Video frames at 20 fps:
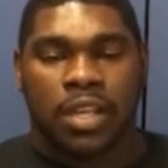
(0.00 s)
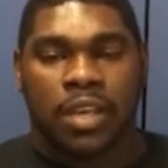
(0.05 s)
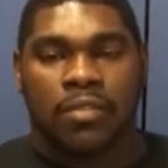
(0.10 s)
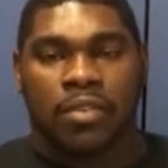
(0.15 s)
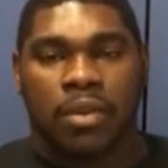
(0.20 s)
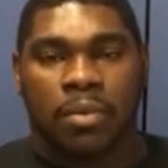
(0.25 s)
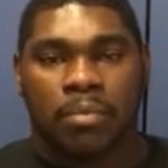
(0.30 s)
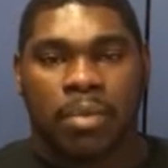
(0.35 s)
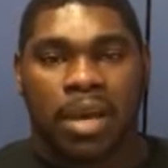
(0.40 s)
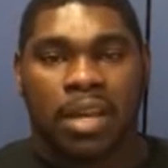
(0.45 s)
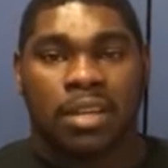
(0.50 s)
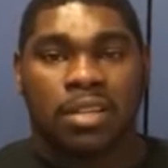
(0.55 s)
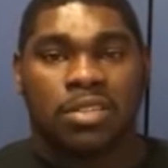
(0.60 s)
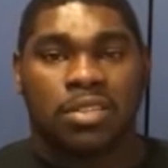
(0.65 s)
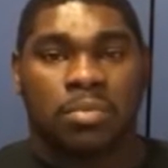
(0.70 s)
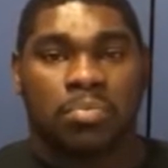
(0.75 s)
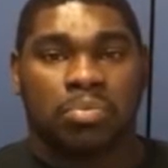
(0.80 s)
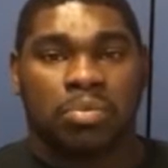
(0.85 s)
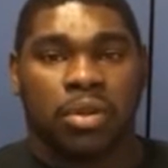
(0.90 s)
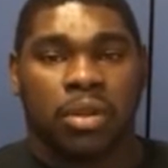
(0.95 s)
given by the
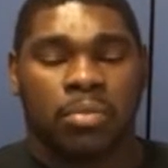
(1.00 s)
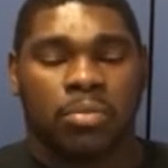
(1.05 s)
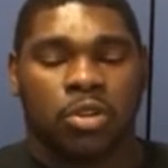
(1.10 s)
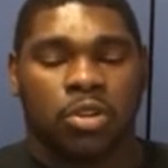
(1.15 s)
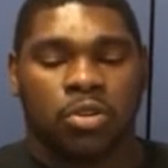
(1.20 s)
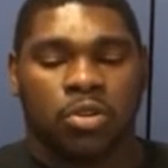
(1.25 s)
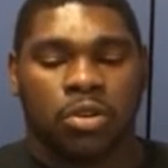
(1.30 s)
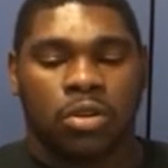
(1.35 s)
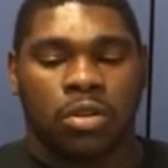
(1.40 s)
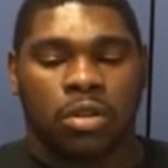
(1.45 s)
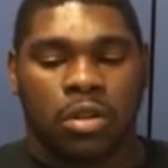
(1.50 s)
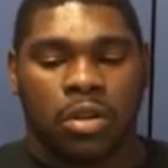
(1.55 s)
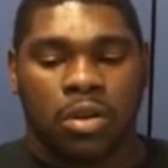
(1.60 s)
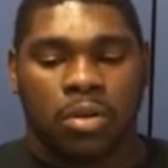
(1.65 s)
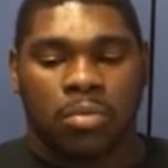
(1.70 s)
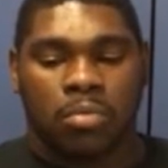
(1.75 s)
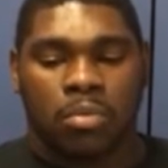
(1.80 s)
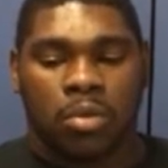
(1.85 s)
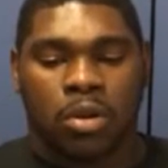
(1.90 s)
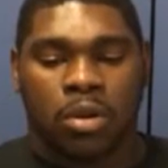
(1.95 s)
Supreme Court
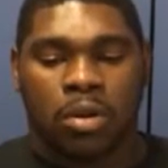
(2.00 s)
on